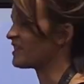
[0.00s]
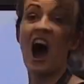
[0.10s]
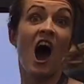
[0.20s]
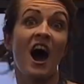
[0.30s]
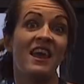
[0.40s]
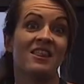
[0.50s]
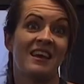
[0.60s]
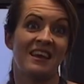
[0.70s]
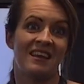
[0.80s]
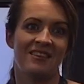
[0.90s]
I
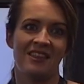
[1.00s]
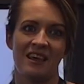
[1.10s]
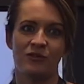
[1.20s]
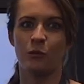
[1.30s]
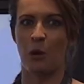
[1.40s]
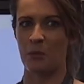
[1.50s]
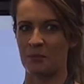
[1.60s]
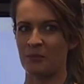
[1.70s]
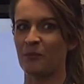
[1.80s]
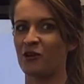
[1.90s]
think it's this one.
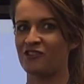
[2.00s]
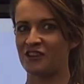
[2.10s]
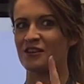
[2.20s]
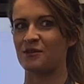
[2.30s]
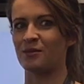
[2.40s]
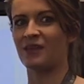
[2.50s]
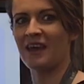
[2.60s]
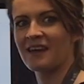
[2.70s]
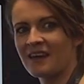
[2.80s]
What do you think?